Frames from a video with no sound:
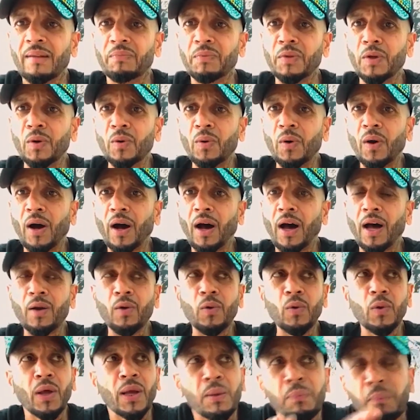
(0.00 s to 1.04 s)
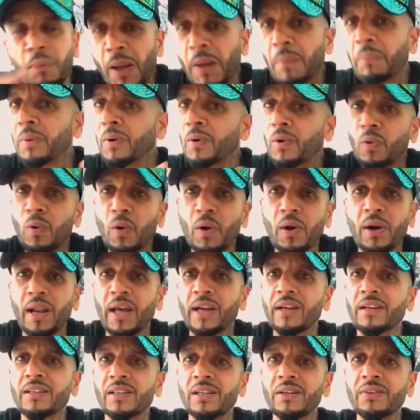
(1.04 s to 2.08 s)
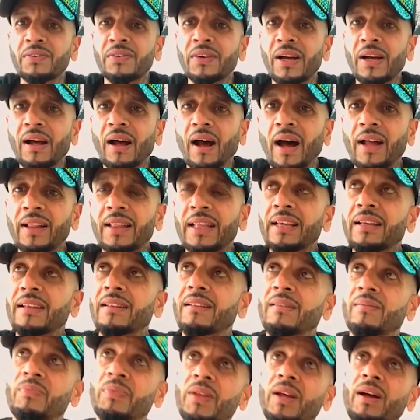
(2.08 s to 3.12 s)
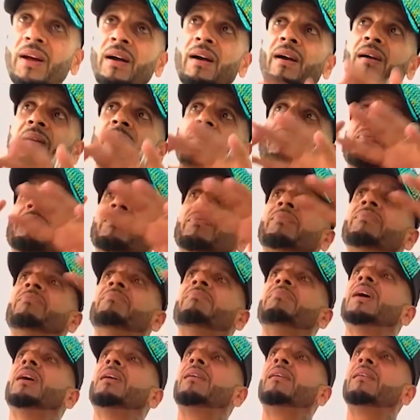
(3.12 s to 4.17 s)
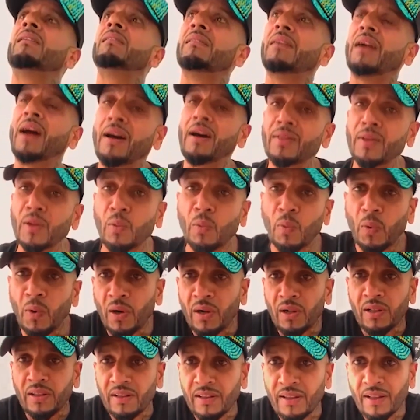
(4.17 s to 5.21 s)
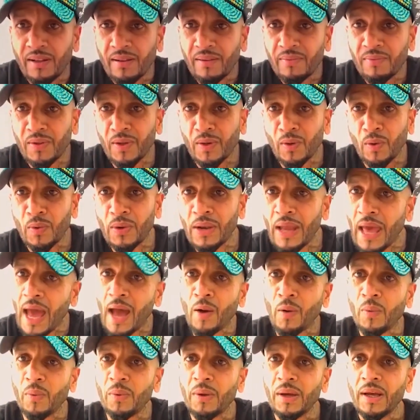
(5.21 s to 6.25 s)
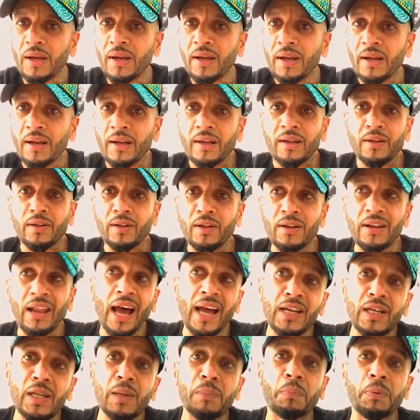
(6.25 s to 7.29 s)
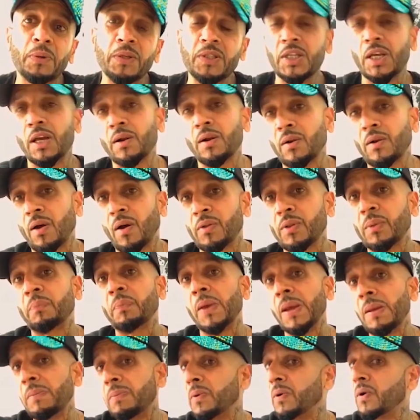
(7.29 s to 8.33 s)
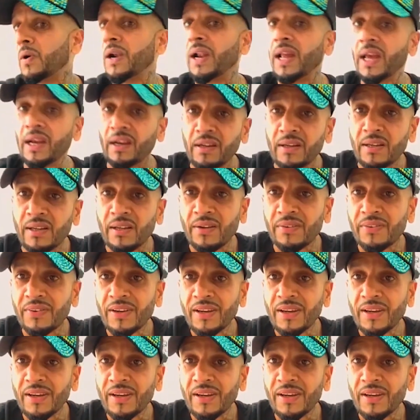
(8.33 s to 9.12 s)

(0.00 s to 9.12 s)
You know, I don't like people who are negative. I think around the world, you know, now 90% of the people are negative.